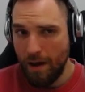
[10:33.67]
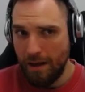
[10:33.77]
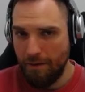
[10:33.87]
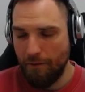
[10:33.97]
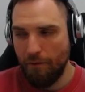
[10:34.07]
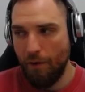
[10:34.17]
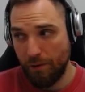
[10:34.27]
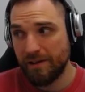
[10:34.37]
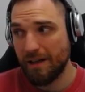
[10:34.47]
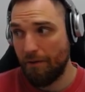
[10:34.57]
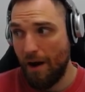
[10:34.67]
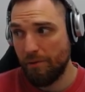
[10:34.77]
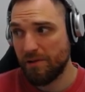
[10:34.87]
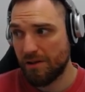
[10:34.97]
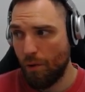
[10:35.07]
even though it's a
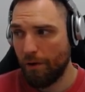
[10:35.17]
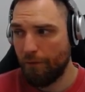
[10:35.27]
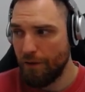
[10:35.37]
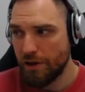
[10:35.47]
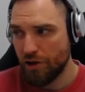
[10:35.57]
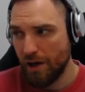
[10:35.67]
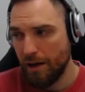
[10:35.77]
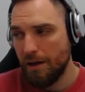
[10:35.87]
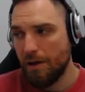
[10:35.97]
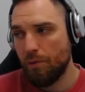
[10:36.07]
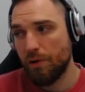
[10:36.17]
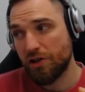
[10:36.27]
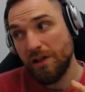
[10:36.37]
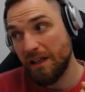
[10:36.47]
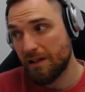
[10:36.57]
very strong feature
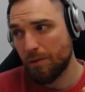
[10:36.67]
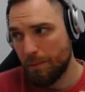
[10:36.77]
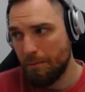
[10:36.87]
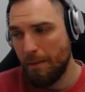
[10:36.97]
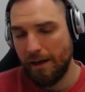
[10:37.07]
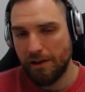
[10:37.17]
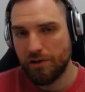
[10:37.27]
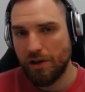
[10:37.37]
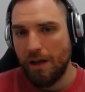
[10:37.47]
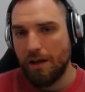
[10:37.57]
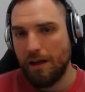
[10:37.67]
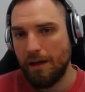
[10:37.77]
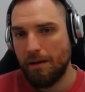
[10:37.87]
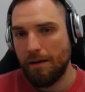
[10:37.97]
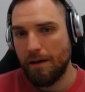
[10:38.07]
which needs to be managed,
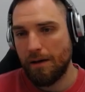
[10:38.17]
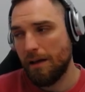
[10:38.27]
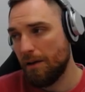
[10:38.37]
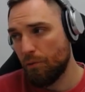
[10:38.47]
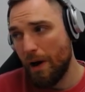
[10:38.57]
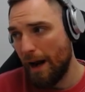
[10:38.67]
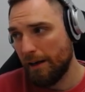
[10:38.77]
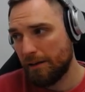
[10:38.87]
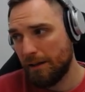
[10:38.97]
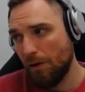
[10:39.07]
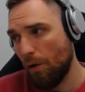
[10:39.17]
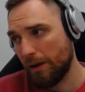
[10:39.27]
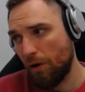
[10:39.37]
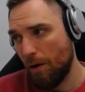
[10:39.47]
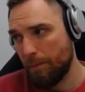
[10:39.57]
in reality, all
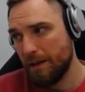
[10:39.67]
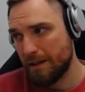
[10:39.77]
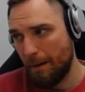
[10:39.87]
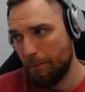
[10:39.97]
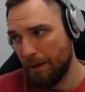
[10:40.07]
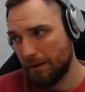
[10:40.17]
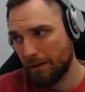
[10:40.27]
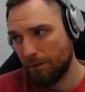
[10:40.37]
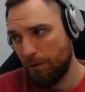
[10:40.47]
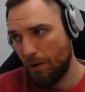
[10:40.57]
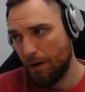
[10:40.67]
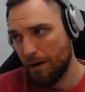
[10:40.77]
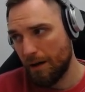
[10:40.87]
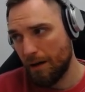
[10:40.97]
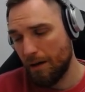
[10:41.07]
the companies I built this
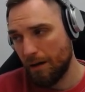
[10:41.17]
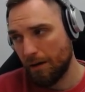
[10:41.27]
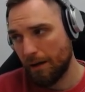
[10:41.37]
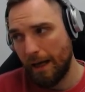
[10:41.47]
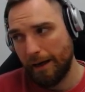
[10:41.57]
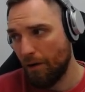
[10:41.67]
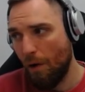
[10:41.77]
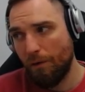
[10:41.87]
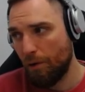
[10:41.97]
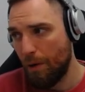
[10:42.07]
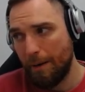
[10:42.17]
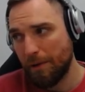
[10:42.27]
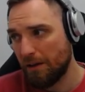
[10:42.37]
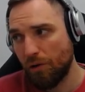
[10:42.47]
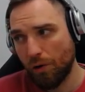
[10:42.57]
for getting overwhelmed
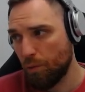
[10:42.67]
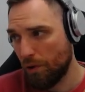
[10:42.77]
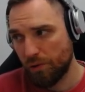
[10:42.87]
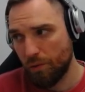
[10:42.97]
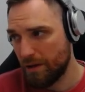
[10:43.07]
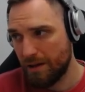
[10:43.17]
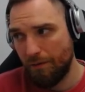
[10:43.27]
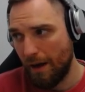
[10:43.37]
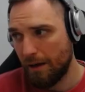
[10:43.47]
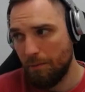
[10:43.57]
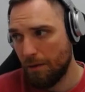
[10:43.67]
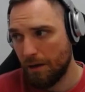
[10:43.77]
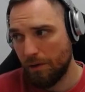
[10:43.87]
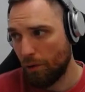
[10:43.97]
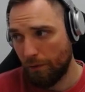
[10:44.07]
and don't want to receive any
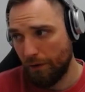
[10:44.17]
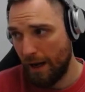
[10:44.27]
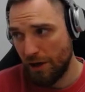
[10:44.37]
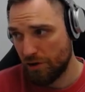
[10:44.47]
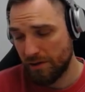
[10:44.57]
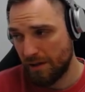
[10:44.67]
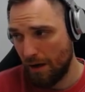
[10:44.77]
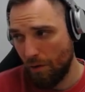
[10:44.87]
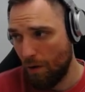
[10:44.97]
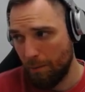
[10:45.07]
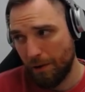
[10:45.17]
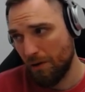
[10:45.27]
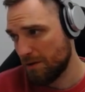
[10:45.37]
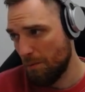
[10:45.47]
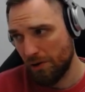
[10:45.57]
notifications at all,
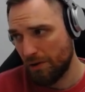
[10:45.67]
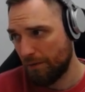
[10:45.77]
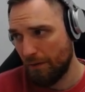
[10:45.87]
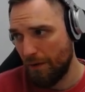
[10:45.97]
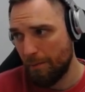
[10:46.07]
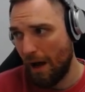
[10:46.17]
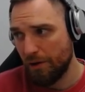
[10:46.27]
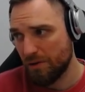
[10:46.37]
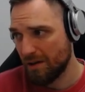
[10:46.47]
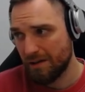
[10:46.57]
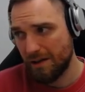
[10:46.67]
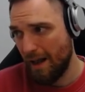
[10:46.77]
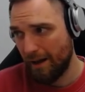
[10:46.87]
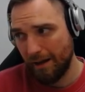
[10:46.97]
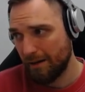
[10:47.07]
because most of them are using
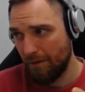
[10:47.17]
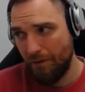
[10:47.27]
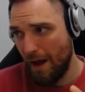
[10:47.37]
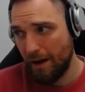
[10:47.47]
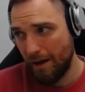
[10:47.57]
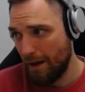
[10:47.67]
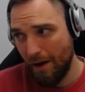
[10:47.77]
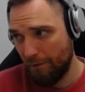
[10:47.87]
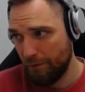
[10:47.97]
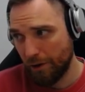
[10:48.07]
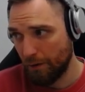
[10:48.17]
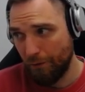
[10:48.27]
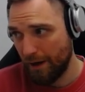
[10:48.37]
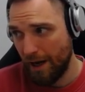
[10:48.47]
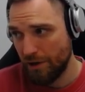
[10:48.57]
Slack and there are enough
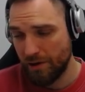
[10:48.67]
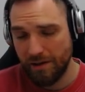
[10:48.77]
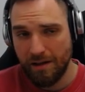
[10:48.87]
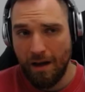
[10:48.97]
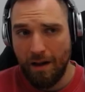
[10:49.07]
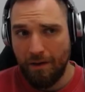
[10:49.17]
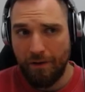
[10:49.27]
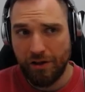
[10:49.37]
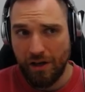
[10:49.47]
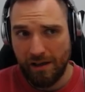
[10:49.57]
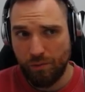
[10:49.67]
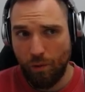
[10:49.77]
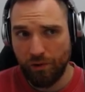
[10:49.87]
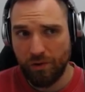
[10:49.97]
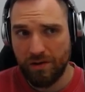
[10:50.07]
notifications. They just
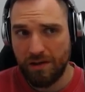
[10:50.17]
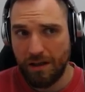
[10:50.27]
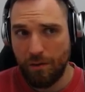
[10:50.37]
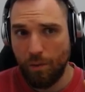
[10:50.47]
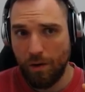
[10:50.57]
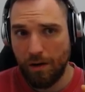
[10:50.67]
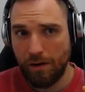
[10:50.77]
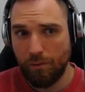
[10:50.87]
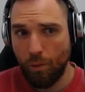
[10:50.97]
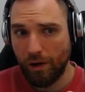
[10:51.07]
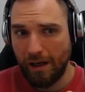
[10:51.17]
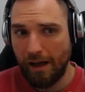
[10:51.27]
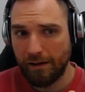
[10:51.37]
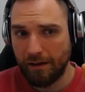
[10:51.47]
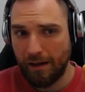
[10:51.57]
want to see what
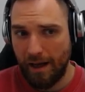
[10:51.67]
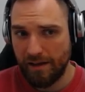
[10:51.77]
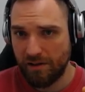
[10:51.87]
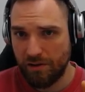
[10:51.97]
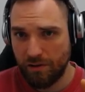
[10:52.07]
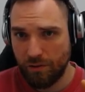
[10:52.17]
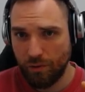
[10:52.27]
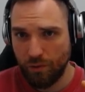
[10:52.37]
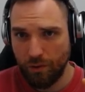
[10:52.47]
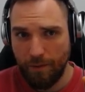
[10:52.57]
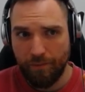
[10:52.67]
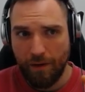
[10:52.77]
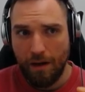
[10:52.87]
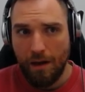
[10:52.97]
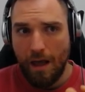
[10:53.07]
are the tasks to do
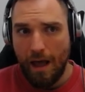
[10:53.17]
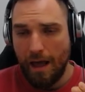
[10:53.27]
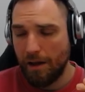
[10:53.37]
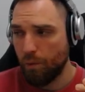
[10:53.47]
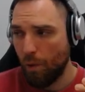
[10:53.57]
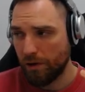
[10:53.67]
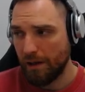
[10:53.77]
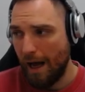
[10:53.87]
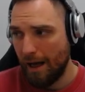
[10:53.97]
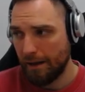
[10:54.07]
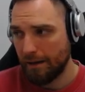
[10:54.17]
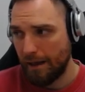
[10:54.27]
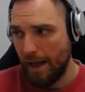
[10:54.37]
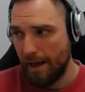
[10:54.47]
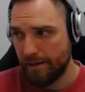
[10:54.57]
and what are the
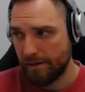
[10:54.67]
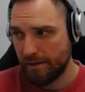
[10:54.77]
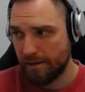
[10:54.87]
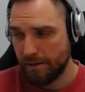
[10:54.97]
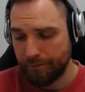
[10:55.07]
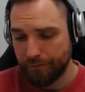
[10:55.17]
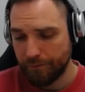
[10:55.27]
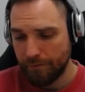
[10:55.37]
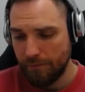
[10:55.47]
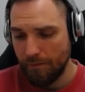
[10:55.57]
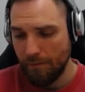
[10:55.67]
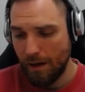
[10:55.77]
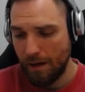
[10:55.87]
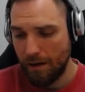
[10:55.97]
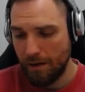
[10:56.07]
tasks.
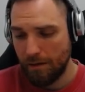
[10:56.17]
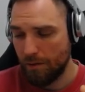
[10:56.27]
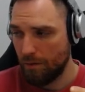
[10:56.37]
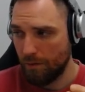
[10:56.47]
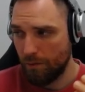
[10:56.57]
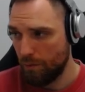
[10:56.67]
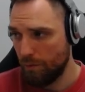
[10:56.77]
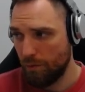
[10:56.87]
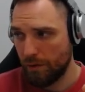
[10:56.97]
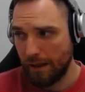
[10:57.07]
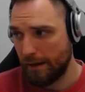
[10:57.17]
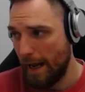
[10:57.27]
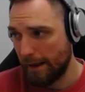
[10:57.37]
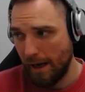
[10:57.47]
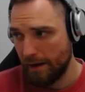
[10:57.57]
The
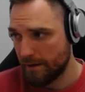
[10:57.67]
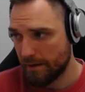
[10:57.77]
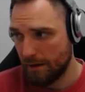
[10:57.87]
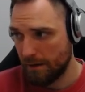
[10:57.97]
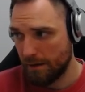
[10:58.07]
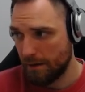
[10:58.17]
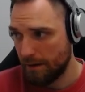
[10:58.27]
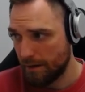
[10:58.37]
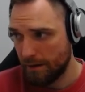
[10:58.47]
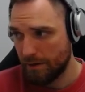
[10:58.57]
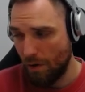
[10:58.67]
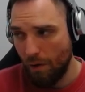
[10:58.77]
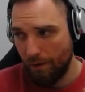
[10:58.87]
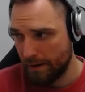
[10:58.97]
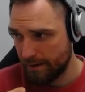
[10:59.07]
deadline is
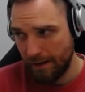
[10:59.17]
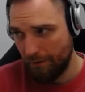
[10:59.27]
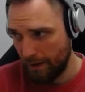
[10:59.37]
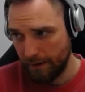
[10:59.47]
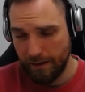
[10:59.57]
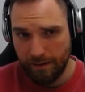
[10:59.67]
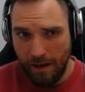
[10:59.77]
over, stuff like this.